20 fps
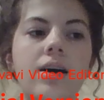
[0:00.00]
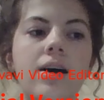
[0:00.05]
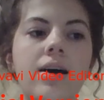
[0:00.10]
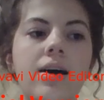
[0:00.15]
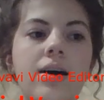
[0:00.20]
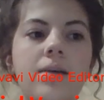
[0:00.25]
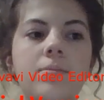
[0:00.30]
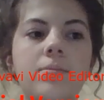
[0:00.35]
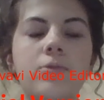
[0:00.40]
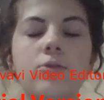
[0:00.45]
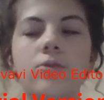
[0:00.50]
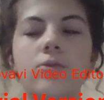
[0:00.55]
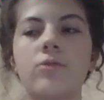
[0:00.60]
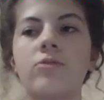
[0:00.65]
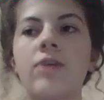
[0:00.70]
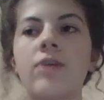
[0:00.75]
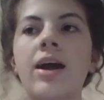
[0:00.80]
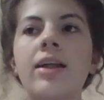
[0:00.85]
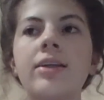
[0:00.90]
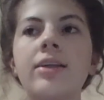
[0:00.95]
and sort
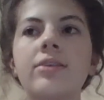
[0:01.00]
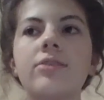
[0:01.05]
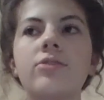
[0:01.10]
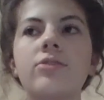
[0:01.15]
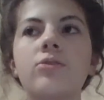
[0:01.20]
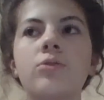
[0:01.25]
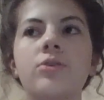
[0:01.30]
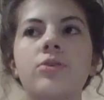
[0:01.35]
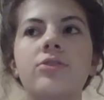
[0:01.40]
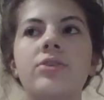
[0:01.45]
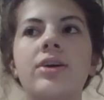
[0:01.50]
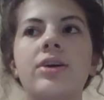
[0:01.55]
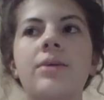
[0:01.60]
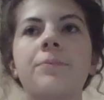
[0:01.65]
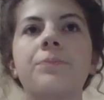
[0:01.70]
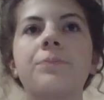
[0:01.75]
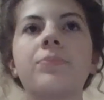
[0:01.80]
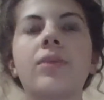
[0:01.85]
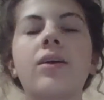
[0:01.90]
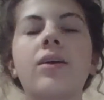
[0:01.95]
of violence towards
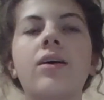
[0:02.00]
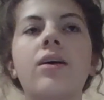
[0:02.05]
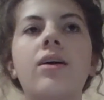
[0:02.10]
him.